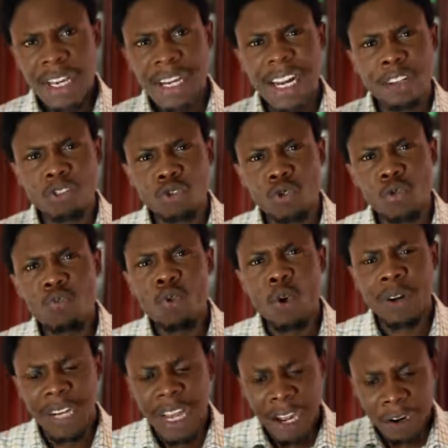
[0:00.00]
Now tumor,
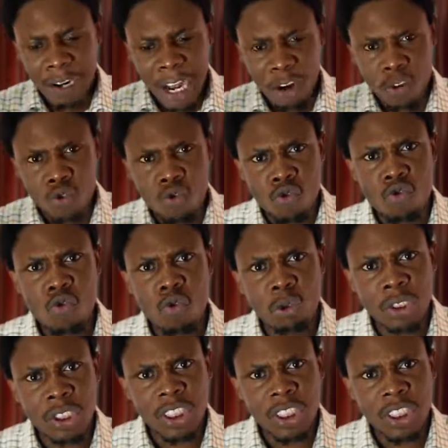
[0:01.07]
now growth,